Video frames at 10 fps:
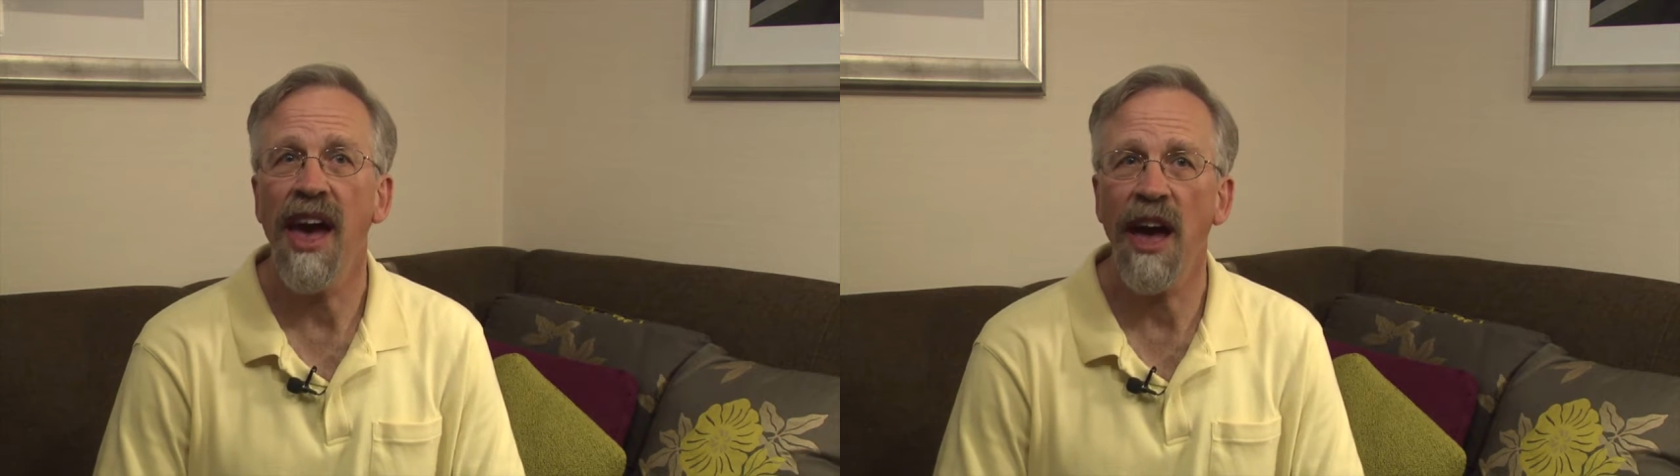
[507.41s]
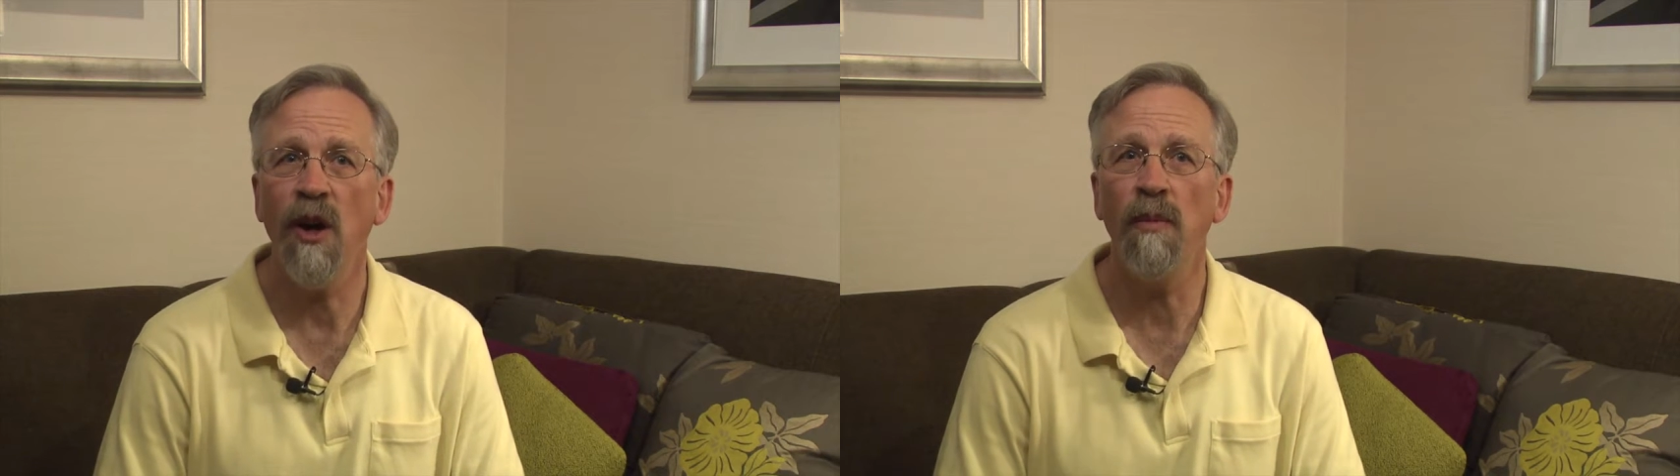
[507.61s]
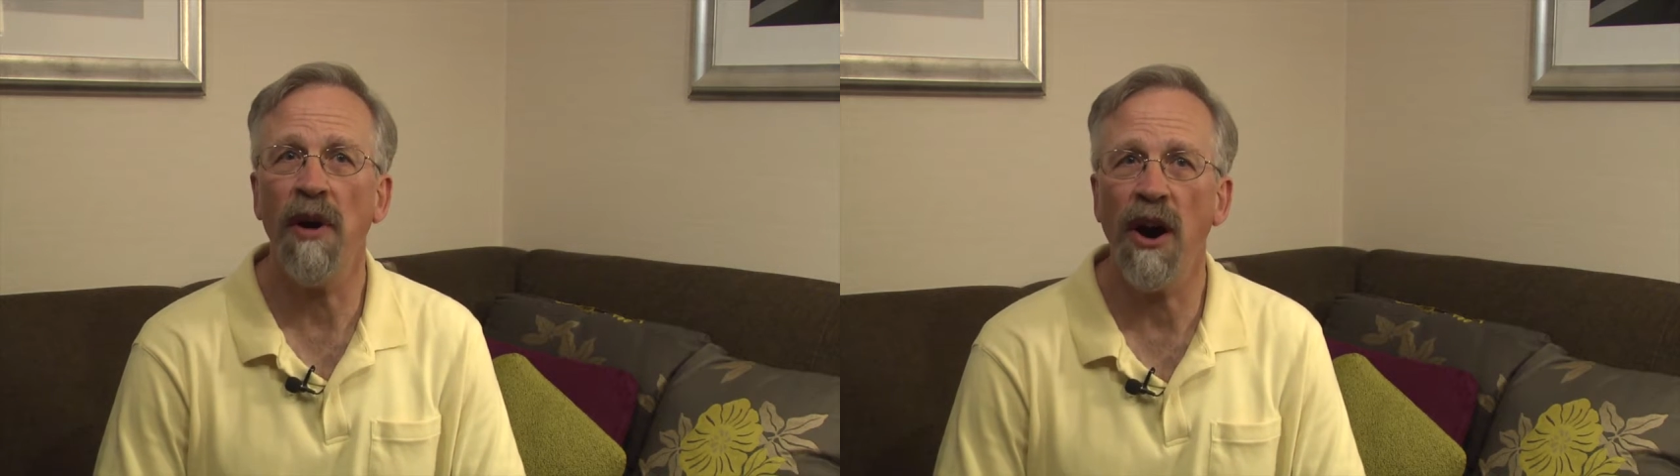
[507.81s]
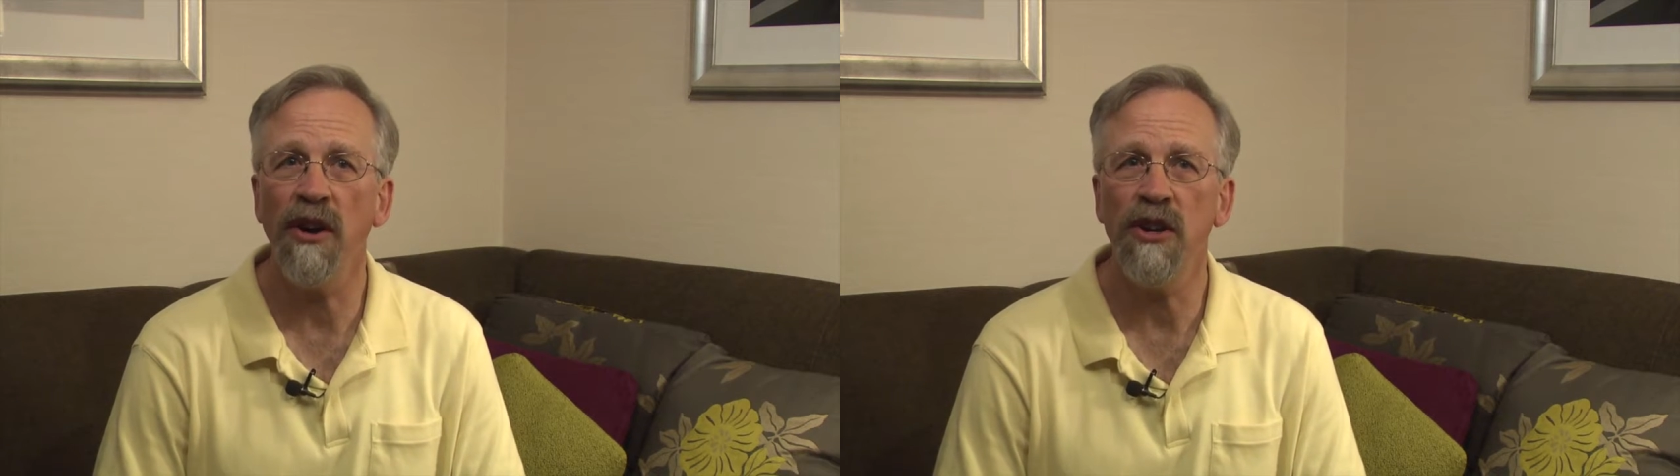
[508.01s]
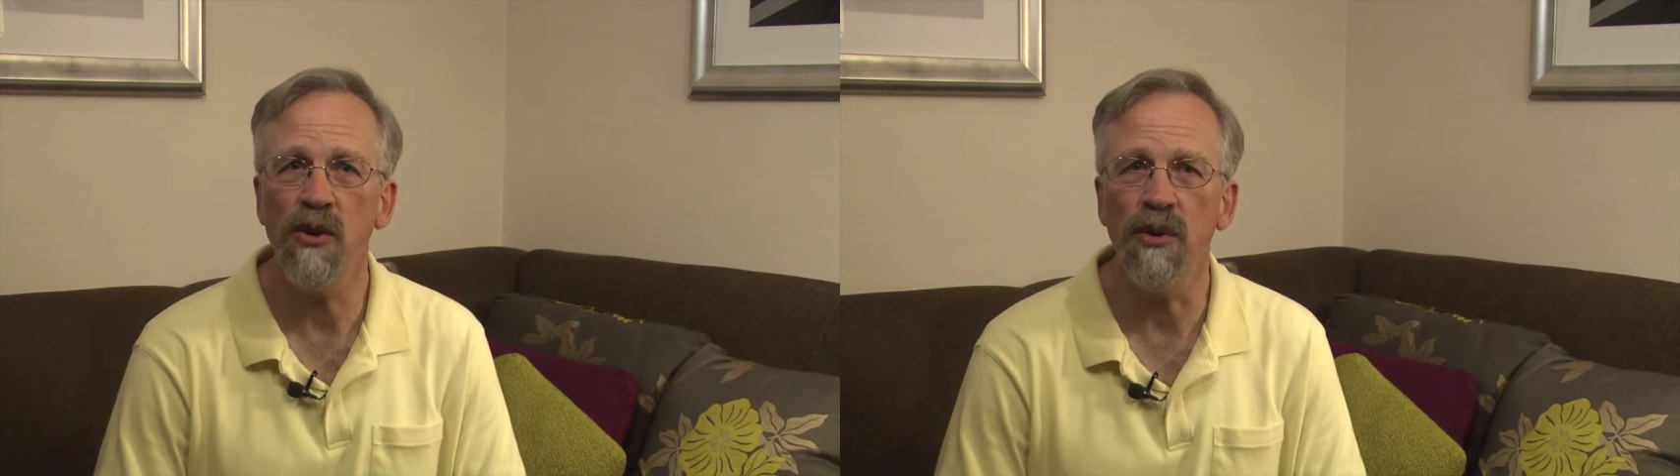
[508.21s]
help
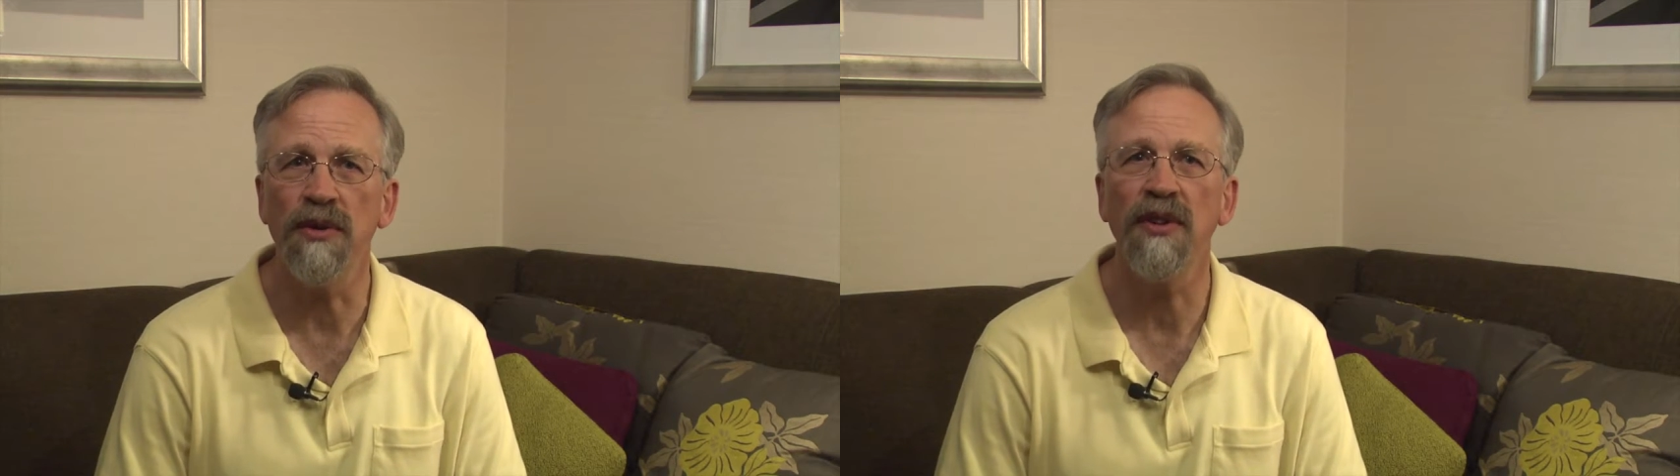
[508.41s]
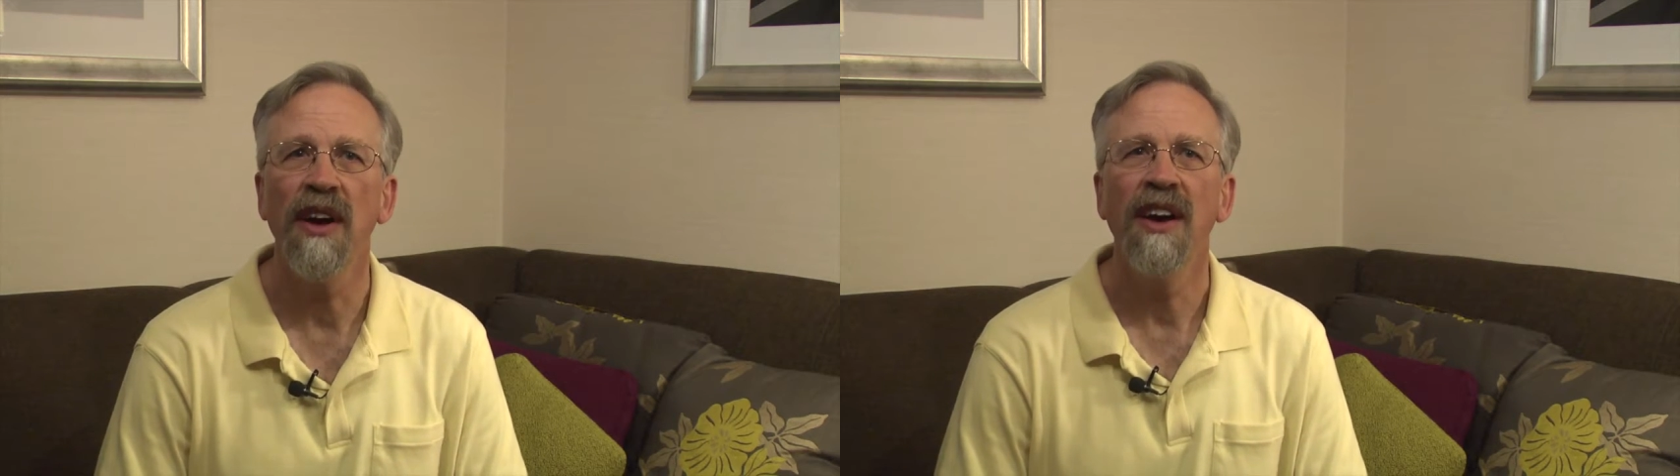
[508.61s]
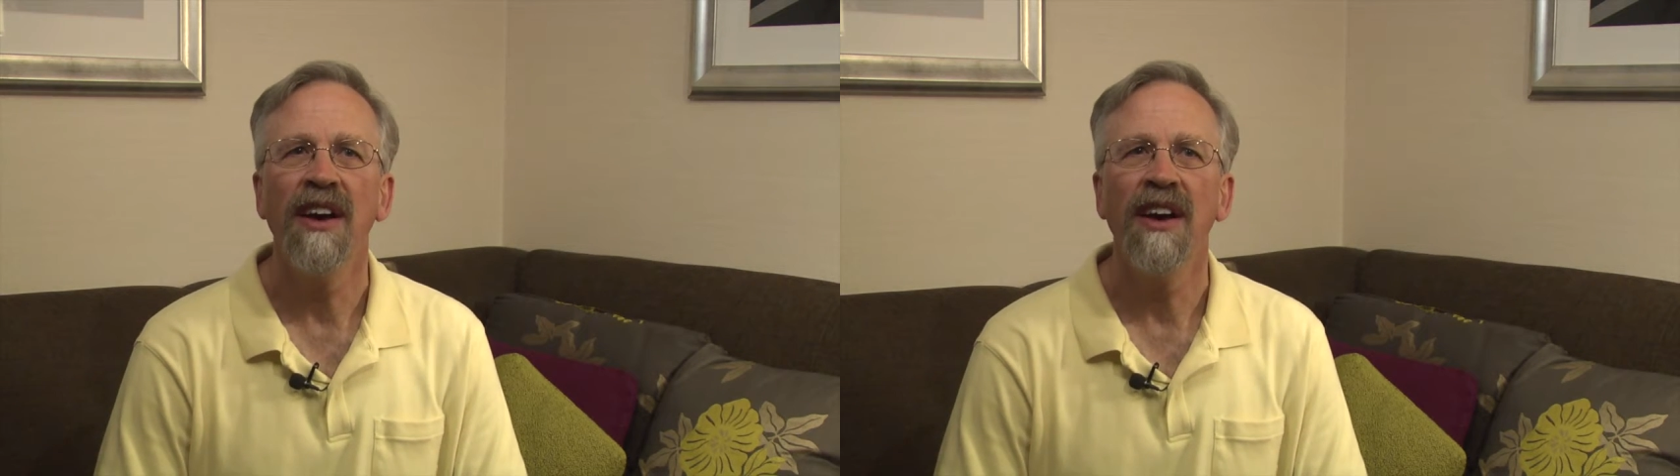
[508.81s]
our youth